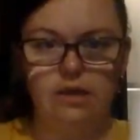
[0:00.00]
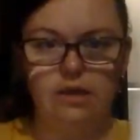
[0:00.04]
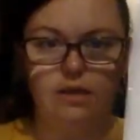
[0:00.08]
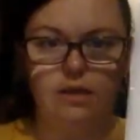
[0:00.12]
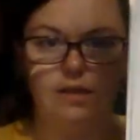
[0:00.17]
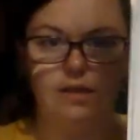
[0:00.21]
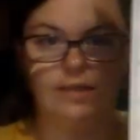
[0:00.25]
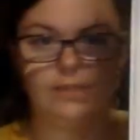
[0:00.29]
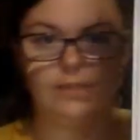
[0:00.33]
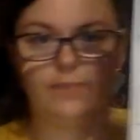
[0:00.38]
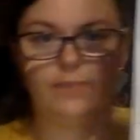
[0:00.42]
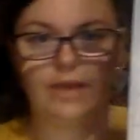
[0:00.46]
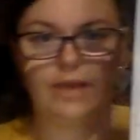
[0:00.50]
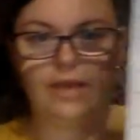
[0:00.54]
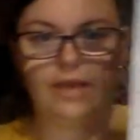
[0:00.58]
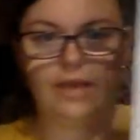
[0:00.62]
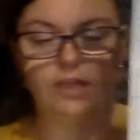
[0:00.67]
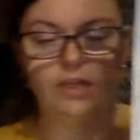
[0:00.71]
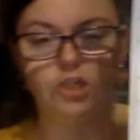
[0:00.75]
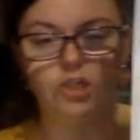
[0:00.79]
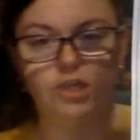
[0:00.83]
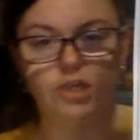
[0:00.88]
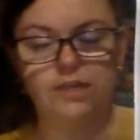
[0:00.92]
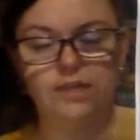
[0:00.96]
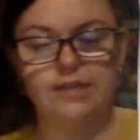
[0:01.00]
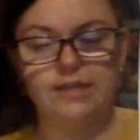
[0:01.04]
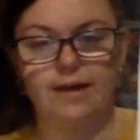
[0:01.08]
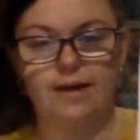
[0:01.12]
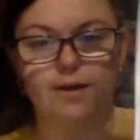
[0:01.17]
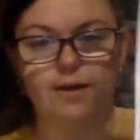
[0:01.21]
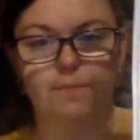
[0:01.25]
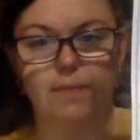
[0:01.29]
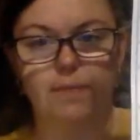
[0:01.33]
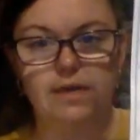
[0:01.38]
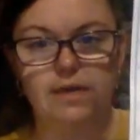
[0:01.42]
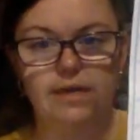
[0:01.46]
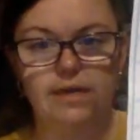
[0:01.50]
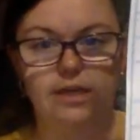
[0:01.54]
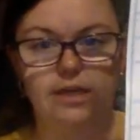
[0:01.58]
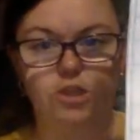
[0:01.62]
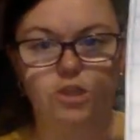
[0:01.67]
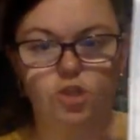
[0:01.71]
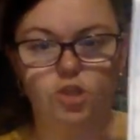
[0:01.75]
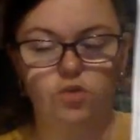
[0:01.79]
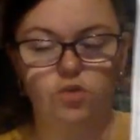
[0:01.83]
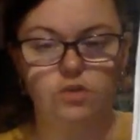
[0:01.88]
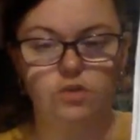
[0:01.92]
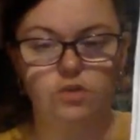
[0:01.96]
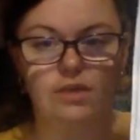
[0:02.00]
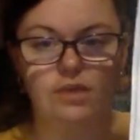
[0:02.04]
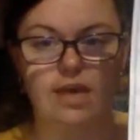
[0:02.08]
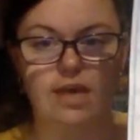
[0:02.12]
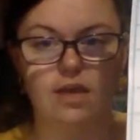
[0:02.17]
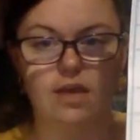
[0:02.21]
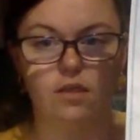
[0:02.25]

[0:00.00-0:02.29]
This page is our Monday, Tuesday,